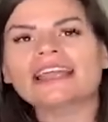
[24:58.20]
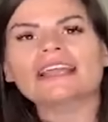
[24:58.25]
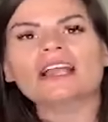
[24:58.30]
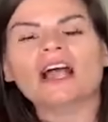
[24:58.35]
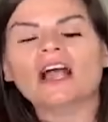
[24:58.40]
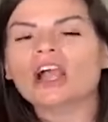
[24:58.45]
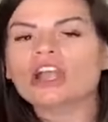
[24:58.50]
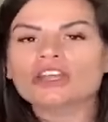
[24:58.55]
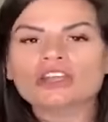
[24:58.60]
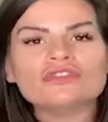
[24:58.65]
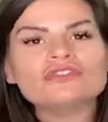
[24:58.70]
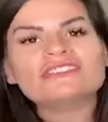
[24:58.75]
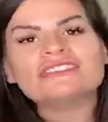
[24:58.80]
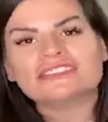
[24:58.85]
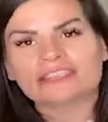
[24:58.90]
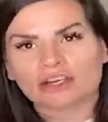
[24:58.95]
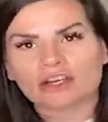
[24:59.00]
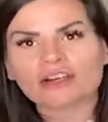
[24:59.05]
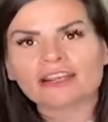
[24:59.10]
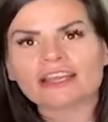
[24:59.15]
are you
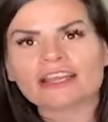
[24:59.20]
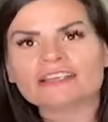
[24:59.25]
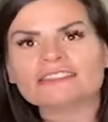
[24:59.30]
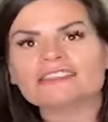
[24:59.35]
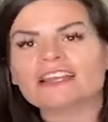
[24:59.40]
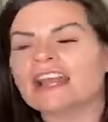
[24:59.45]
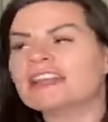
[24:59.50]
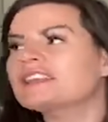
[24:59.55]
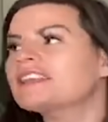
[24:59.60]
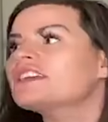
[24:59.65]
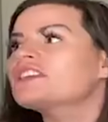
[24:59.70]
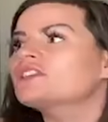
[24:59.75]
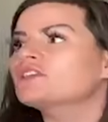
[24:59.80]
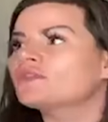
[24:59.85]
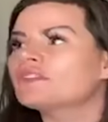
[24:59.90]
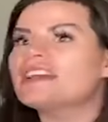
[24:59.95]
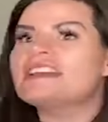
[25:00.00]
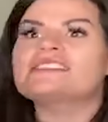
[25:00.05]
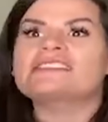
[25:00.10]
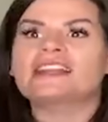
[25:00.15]
serious? I think the
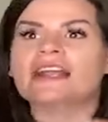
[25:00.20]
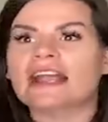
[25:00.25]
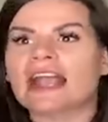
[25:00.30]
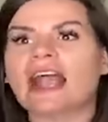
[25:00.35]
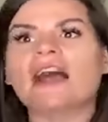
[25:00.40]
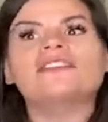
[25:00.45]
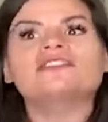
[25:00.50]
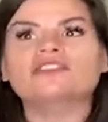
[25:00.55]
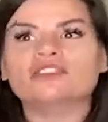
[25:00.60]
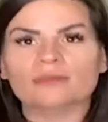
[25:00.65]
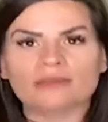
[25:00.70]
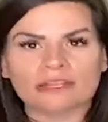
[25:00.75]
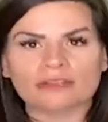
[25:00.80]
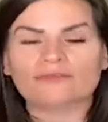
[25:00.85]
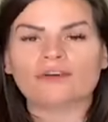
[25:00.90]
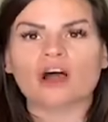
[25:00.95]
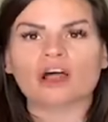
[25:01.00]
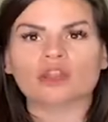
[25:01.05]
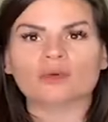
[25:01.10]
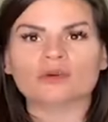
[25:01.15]
reason I have so many
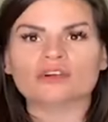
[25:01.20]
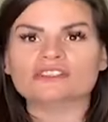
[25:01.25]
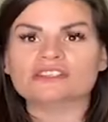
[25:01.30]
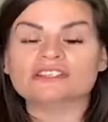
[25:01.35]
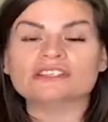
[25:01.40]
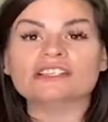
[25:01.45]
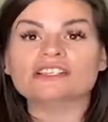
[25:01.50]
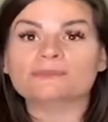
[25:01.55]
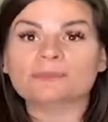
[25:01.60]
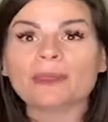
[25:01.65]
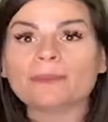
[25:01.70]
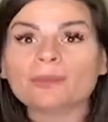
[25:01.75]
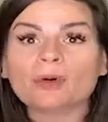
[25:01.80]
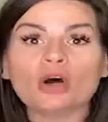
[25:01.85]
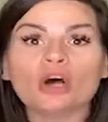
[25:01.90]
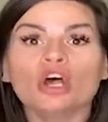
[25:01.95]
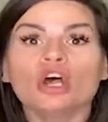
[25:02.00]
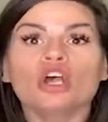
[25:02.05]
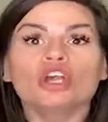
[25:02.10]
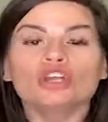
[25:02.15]
followers is because
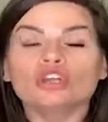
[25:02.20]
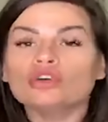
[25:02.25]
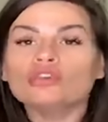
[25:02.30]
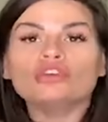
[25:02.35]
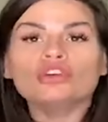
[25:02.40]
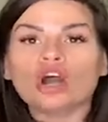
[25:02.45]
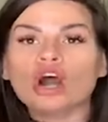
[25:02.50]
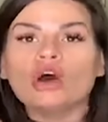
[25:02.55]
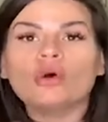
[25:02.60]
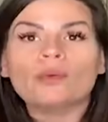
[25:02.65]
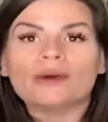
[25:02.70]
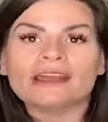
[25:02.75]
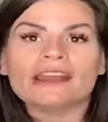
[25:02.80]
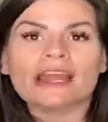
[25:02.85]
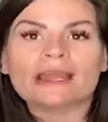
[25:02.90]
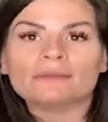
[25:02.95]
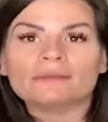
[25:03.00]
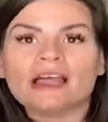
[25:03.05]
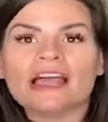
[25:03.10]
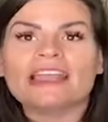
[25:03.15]
people, you know what
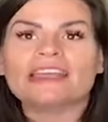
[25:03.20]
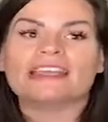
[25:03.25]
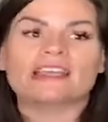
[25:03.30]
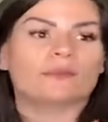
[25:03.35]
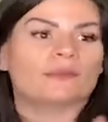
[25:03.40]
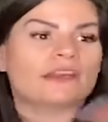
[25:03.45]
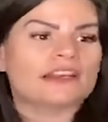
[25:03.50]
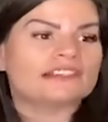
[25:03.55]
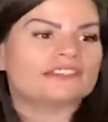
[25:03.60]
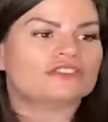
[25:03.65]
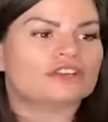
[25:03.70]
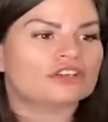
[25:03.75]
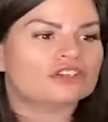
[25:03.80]
I'm like. And when I start